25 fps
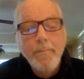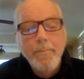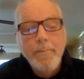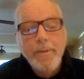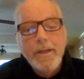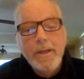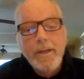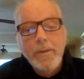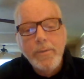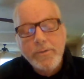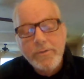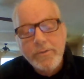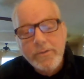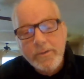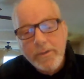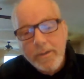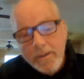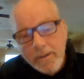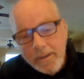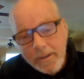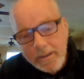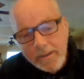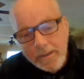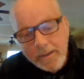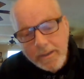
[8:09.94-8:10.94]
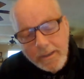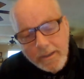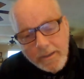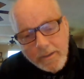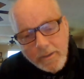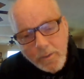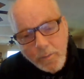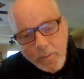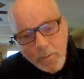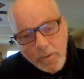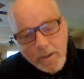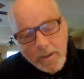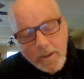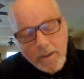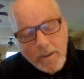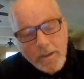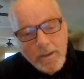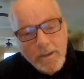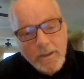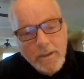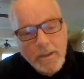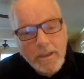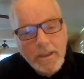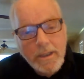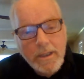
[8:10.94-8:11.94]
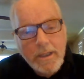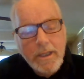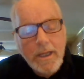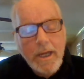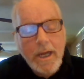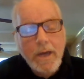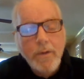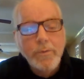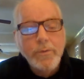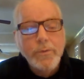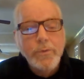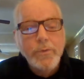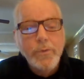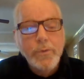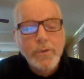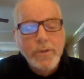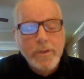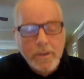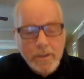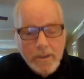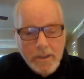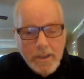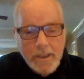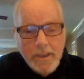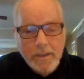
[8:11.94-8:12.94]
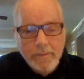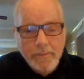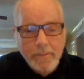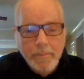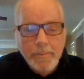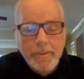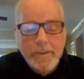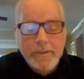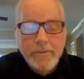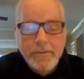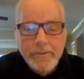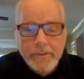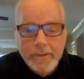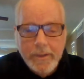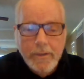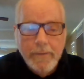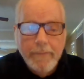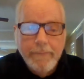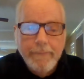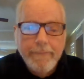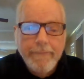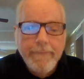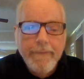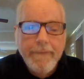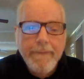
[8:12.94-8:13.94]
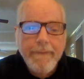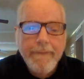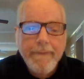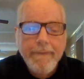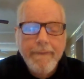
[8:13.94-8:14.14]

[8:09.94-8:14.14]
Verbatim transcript: But I was starting to get to where I was doing a lot of it myself.